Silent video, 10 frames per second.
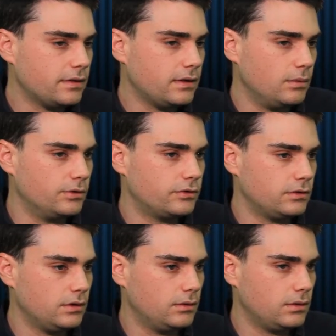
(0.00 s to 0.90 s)
it was
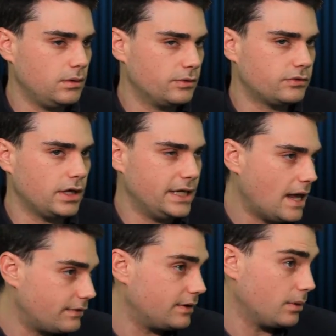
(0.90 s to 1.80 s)

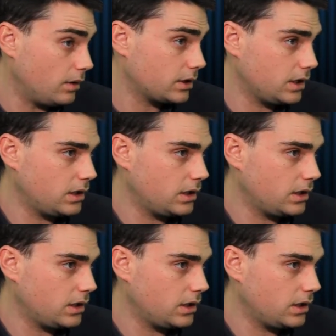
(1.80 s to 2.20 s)
inevitable.